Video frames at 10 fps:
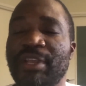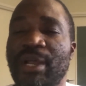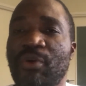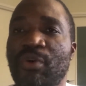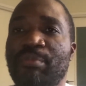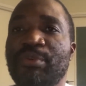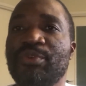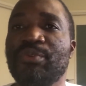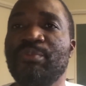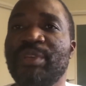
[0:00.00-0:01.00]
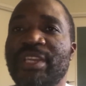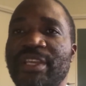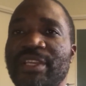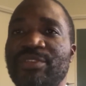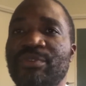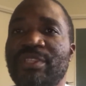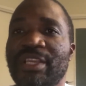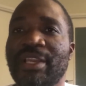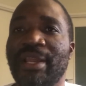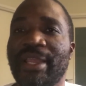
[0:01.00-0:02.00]
and I hope you begin to
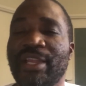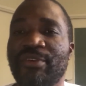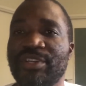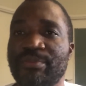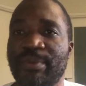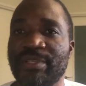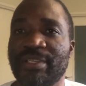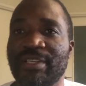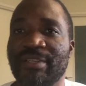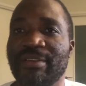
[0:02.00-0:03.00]
think like a rich person.